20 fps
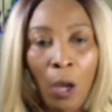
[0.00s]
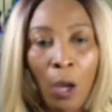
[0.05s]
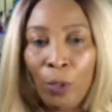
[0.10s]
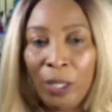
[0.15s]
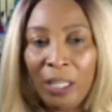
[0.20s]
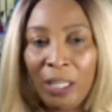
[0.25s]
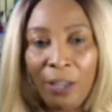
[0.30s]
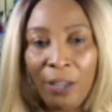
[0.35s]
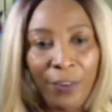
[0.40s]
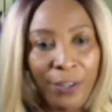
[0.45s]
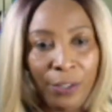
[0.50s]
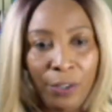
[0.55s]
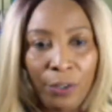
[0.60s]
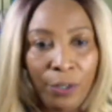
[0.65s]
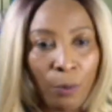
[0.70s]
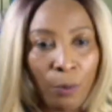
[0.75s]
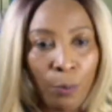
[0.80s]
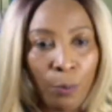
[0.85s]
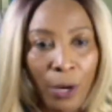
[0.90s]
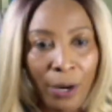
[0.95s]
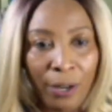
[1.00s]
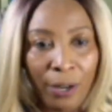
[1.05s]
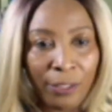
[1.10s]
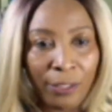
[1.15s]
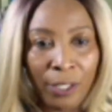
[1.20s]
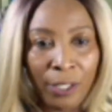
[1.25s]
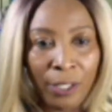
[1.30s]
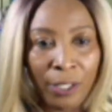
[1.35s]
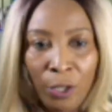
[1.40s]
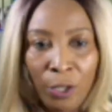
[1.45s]
We're giving you the
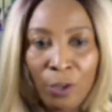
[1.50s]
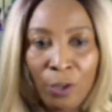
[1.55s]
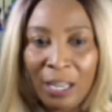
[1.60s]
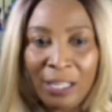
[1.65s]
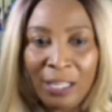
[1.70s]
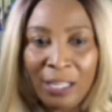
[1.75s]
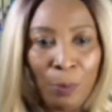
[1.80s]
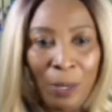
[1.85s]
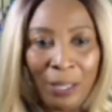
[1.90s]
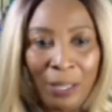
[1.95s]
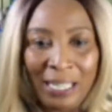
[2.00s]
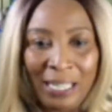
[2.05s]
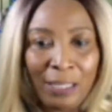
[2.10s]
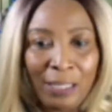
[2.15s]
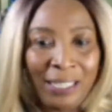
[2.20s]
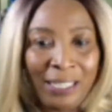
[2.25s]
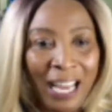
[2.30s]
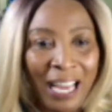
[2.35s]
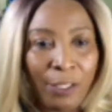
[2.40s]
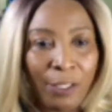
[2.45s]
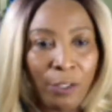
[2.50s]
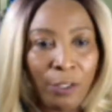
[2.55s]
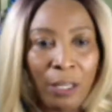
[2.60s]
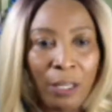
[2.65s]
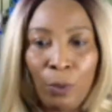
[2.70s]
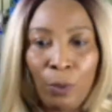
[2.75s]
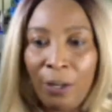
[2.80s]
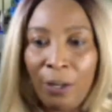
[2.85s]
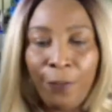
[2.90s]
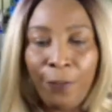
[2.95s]
works. You can spend a Saturday
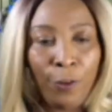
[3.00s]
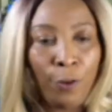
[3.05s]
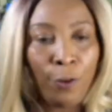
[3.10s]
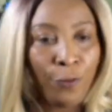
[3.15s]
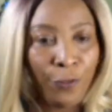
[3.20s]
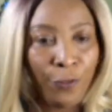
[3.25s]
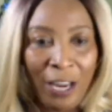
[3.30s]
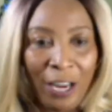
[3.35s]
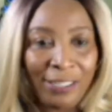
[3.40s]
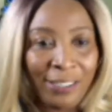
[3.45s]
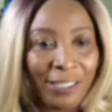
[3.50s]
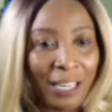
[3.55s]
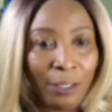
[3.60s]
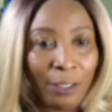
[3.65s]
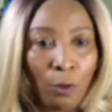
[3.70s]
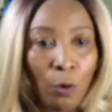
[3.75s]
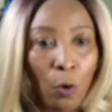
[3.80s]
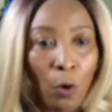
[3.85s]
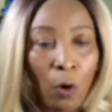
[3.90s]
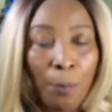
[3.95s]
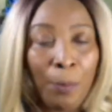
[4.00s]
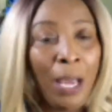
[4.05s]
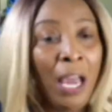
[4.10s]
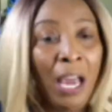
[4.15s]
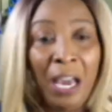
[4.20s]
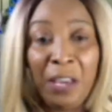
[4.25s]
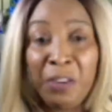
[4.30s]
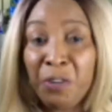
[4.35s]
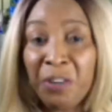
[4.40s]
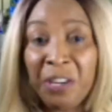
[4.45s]
with a few friends at home,
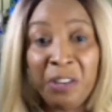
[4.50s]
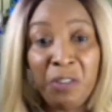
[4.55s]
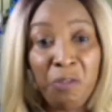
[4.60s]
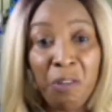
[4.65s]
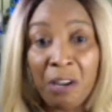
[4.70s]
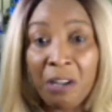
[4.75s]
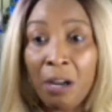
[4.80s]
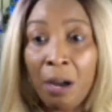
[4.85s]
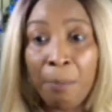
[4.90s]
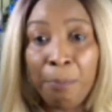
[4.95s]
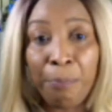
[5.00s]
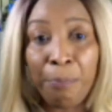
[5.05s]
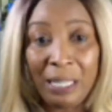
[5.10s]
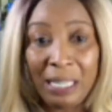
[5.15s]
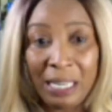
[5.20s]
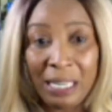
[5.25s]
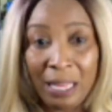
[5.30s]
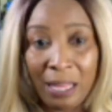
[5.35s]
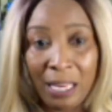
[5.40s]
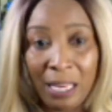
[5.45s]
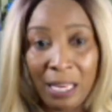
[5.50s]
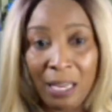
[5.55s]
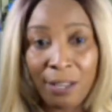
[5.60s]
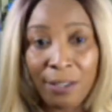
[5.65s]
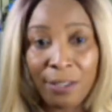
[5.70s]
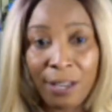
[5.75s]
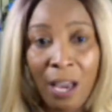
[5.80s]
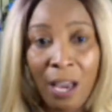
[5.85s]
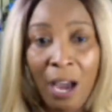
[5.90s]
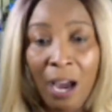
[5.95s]
and you can do a complete things.